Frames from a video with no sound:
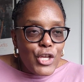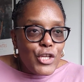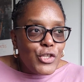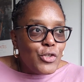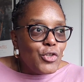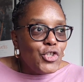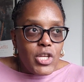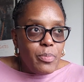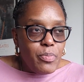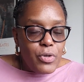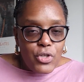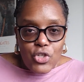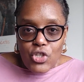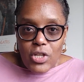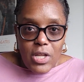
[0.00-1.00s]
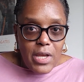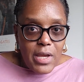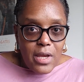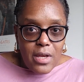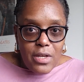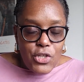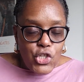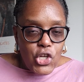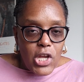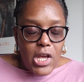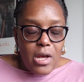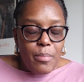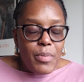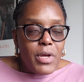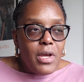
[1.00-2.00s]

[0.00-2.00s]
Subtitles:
So she pushed like a champ.